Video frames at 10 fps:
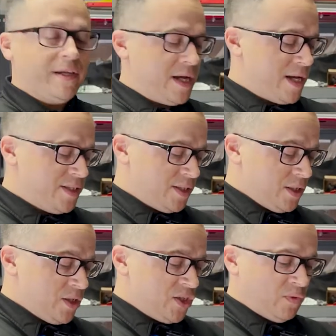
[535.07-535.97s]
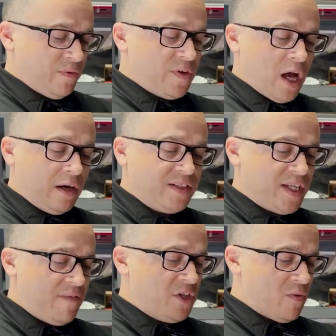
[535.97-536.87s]
you guys, so we've got our
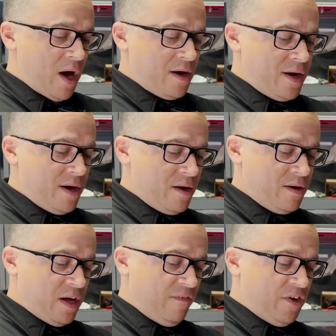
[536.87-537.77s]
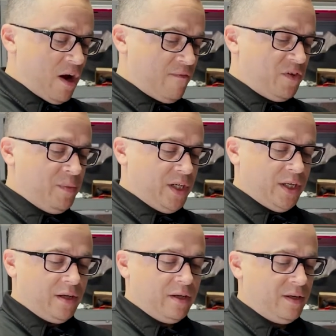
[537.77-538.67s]
safety wire here. If you're not
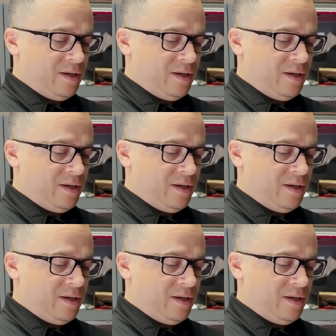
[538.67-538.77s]
familiar,